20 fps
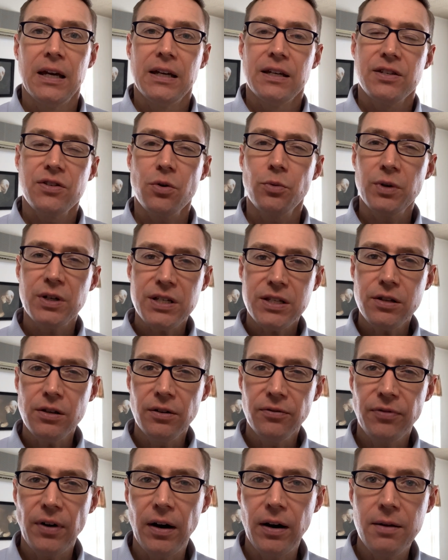So we're
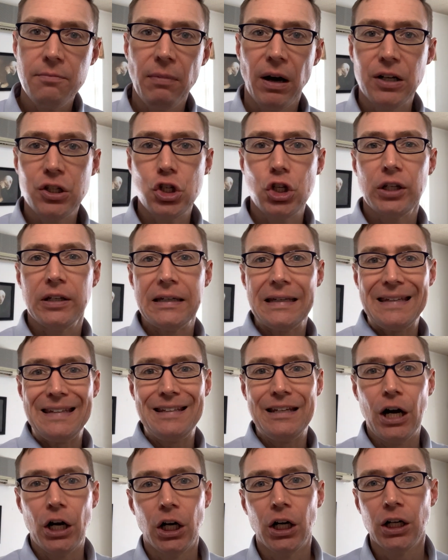still very much in
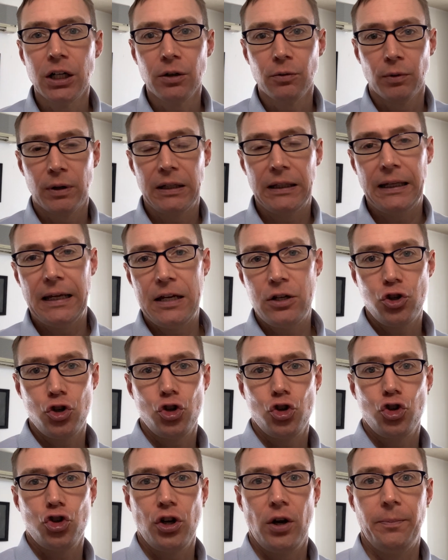young
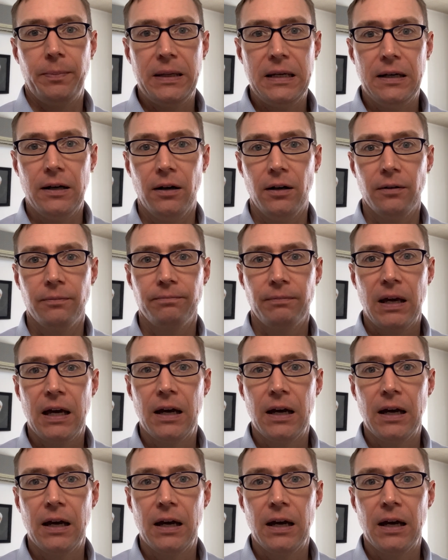relationship here.